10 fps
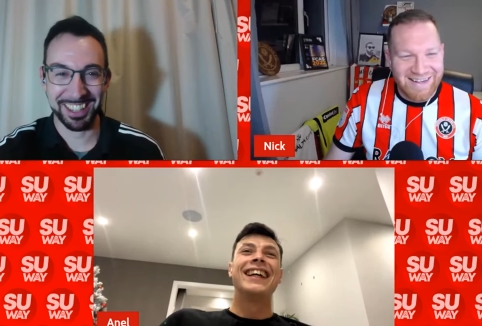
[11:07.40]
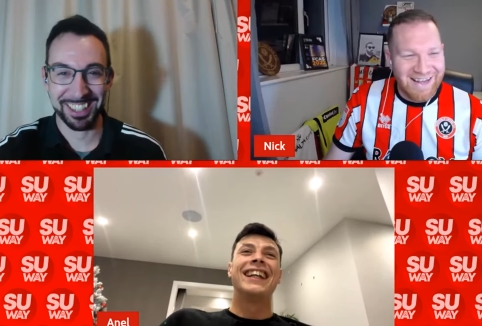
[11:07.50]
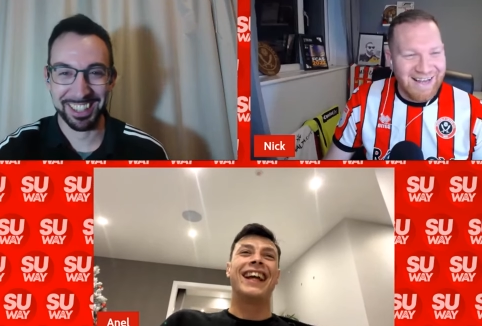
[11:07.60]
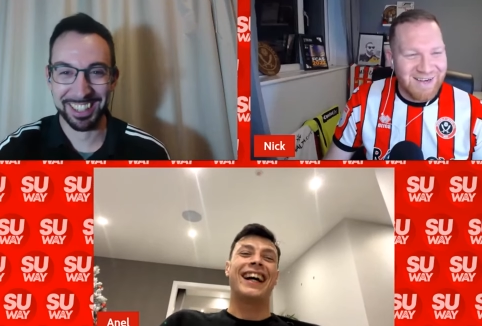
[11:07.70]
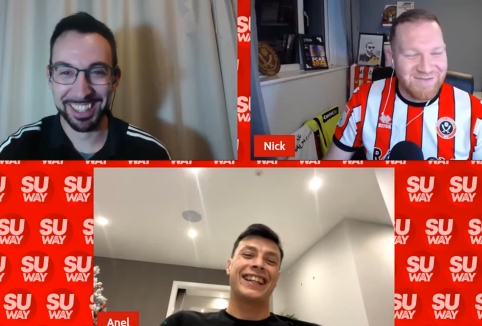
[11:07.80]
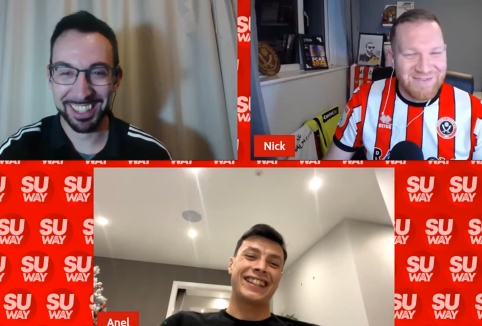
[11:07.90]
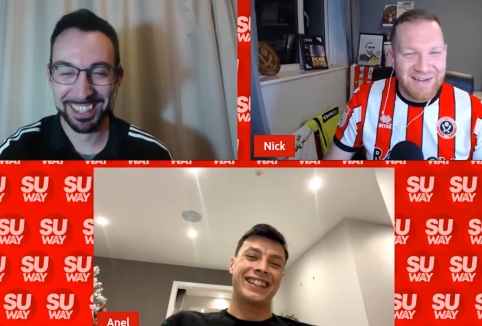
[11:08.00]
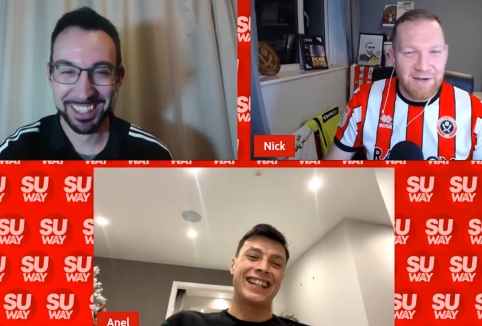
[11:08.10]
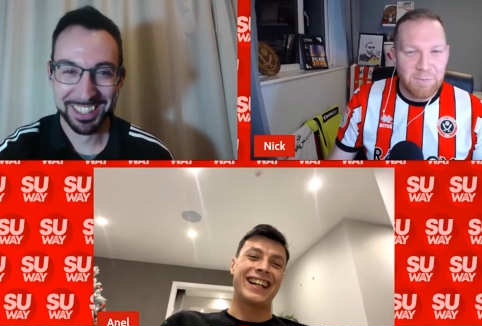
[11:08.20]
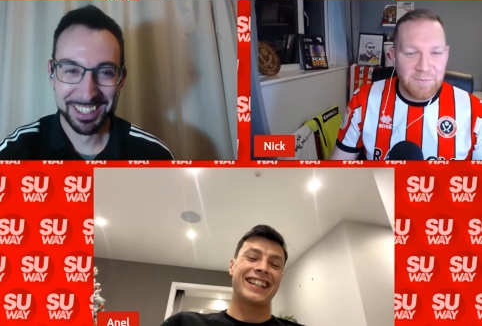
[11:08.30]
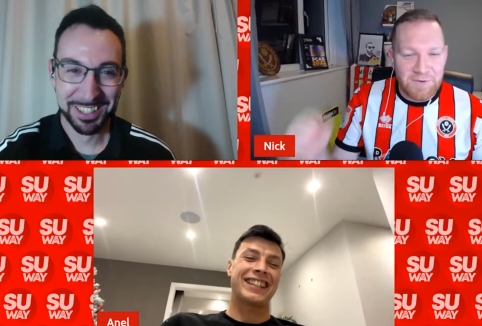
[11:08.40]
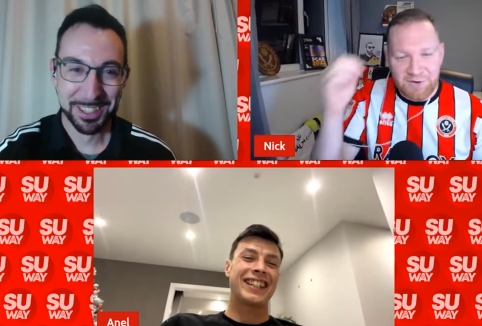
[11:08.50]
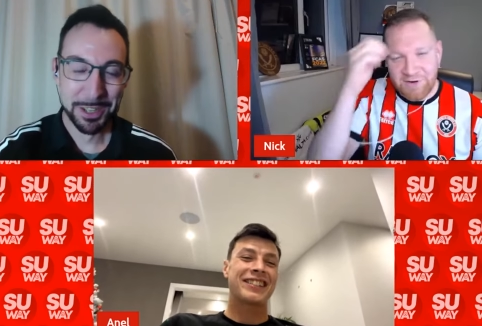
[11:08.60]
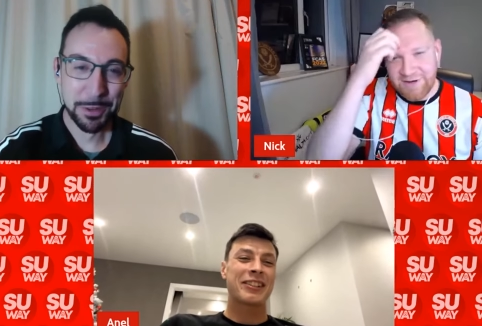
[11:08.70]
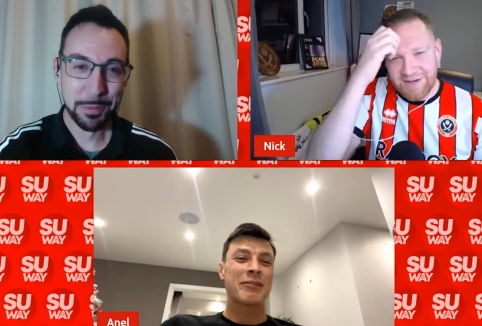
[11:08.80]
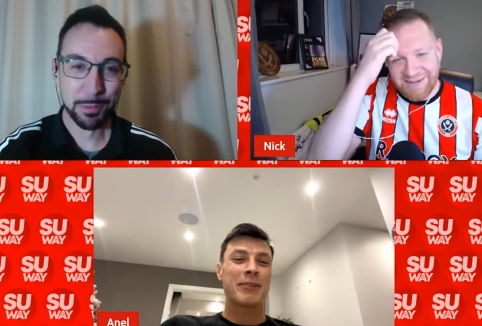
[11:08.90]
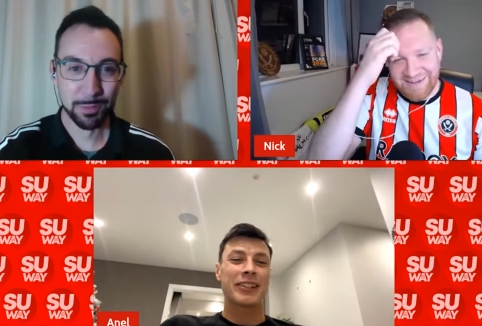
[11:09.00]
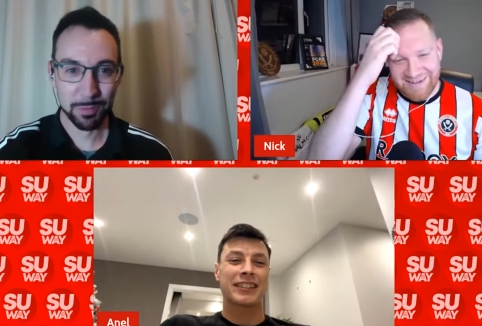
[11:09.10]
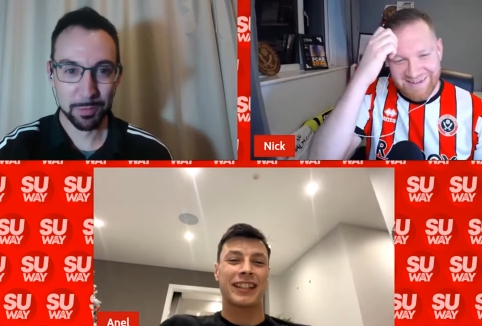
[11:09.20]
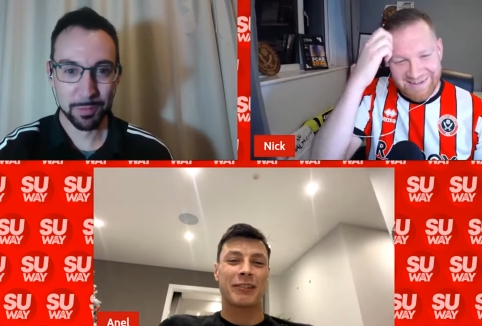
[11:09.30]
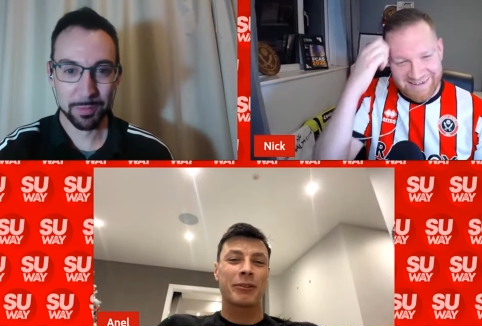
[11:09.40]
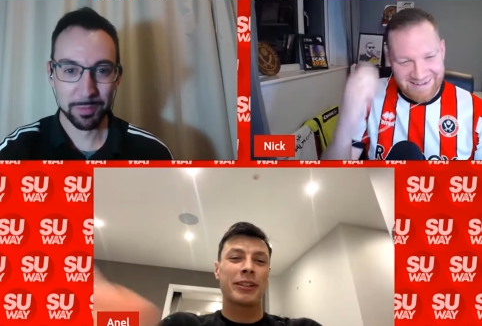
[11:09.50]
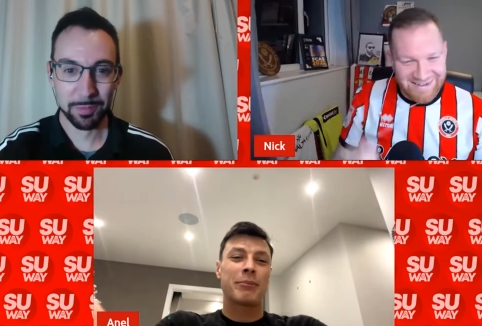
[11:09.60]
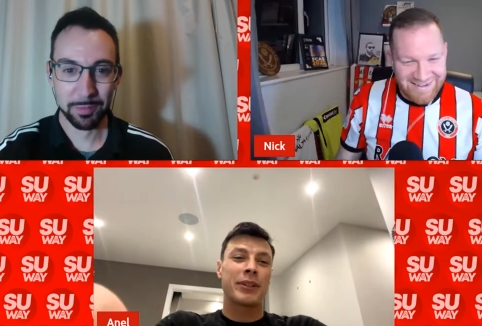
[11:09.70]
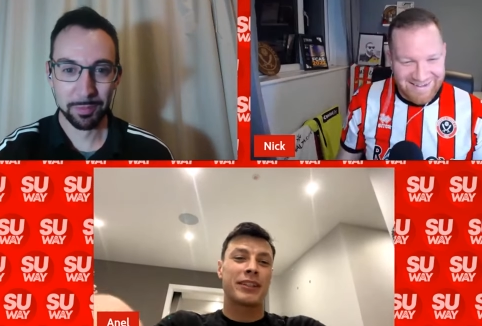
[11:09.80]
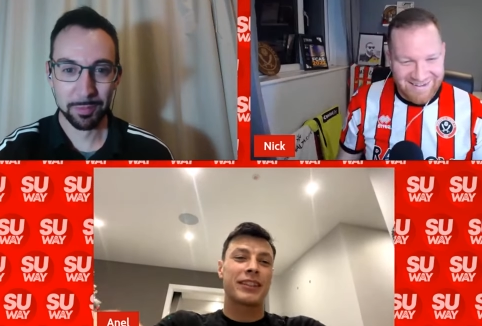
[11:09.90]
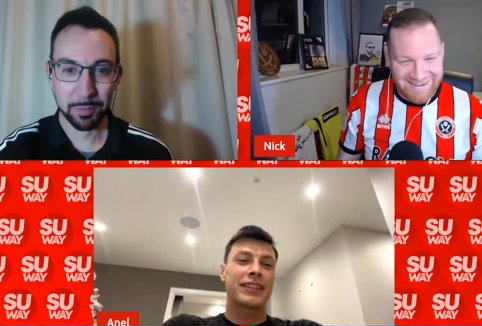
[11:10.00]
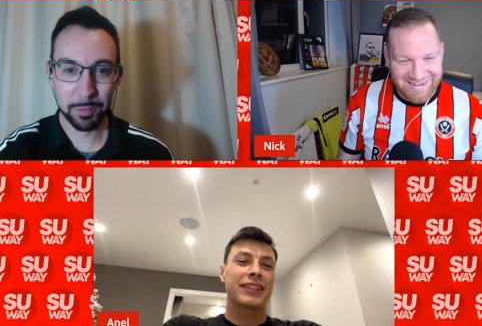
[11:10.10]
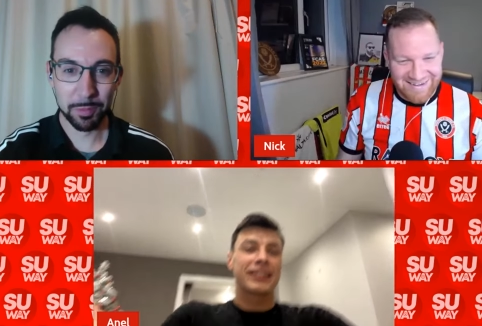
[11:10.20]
Speaker 1: no, no, his humor is like really British.